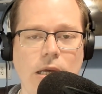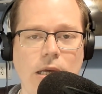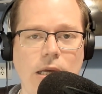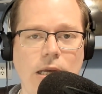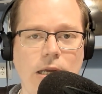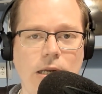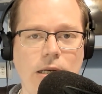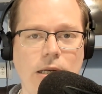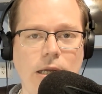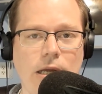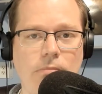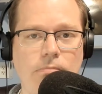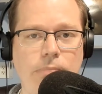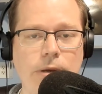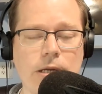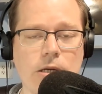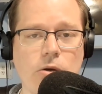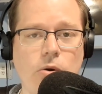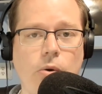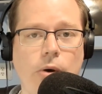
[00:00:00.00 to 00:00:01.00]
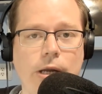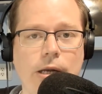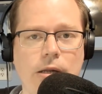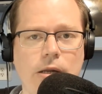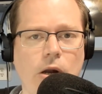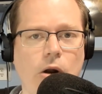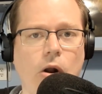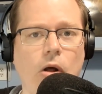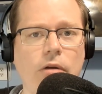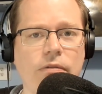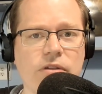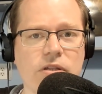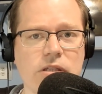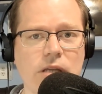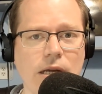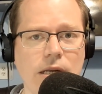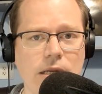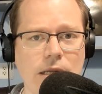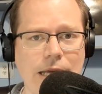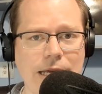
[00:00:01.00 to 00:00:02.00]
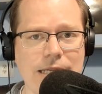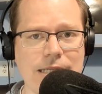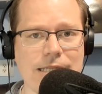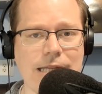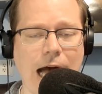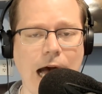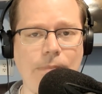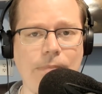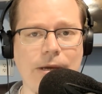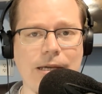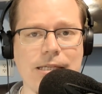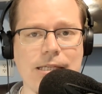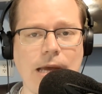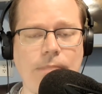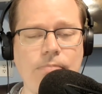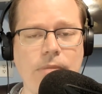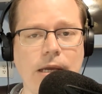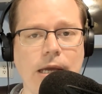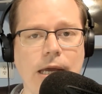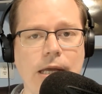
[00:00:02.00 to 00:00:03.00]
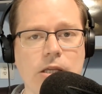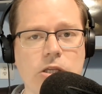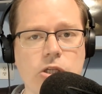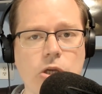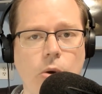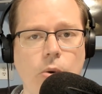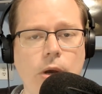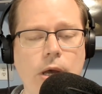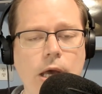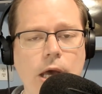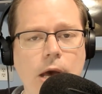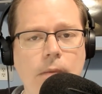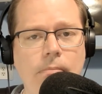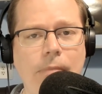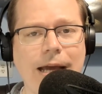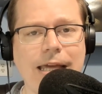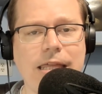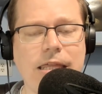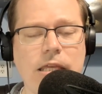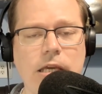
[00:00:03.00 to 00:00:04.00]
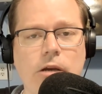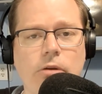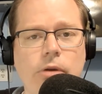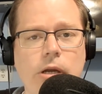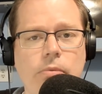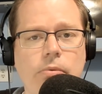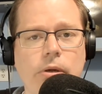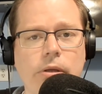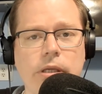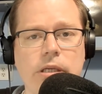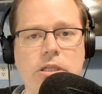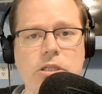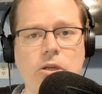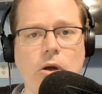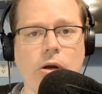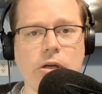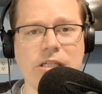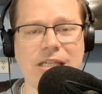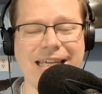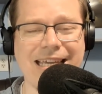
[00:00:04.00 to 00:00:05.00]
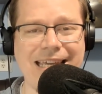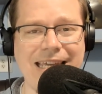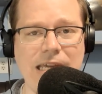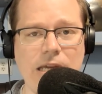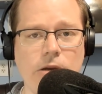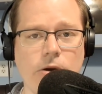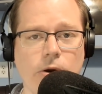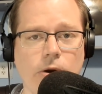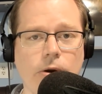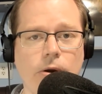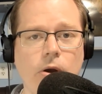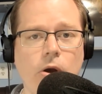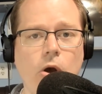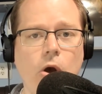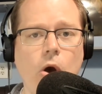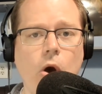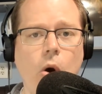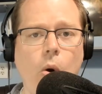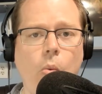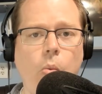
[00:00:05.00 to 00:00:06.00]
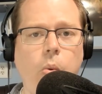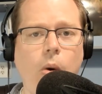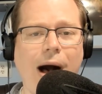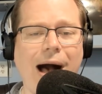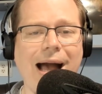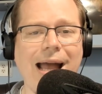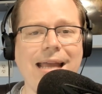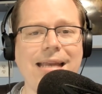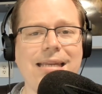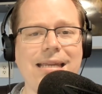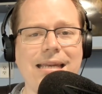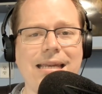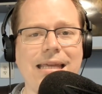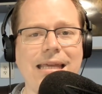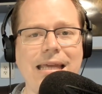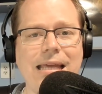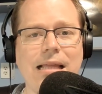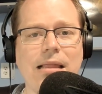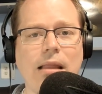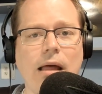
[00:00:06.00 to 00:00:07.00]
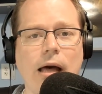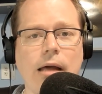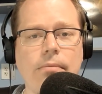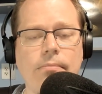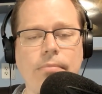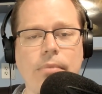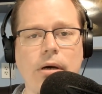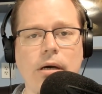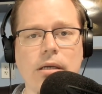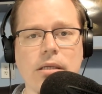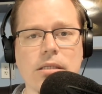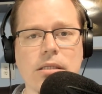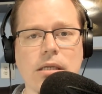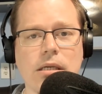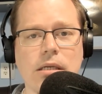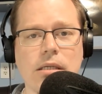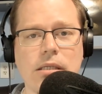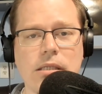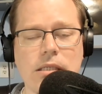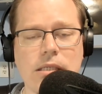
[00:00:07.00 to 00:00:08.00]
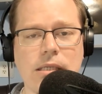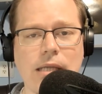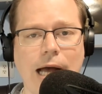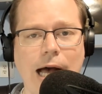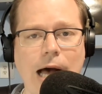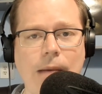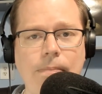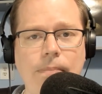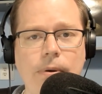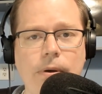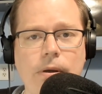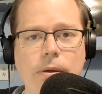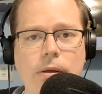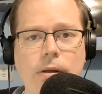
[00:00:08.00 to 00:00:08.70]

in, in Bitcoin. And then all of a sudden, they stop accepting it. And so my theory really starts here why did Elon Musk stop